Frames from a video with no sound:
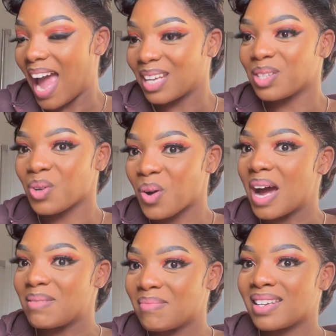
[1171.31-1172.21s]
I know
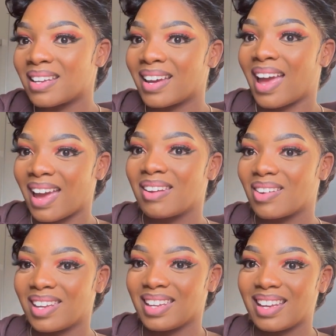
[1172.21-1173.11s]
I made her
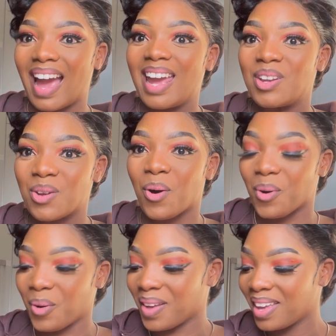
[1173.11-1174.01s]
angry. I
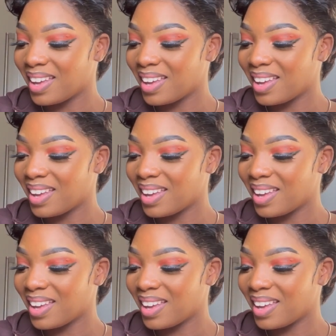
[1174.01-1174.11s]
know.